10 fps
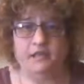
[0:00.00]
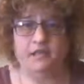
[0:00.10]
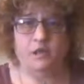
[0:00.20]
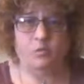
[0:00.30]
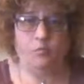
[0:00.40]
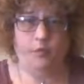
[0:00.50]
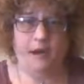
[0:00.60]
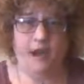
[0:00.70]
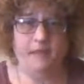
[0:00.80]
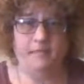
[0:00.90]
So
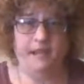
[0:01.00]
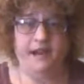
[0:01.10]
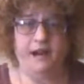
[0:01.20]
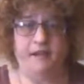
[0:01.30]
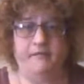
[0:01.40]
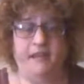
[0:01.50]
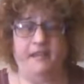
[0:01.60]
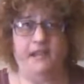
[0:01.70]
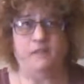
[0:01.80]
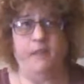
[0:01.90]
when I'm there, if I
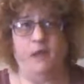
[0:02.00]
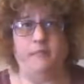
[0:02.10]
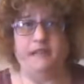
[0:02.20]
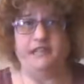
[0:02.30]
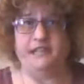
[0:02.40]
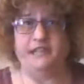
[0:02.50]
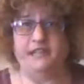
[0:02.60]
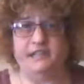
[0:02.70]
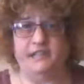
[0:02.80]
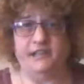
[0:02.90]
think about my senses,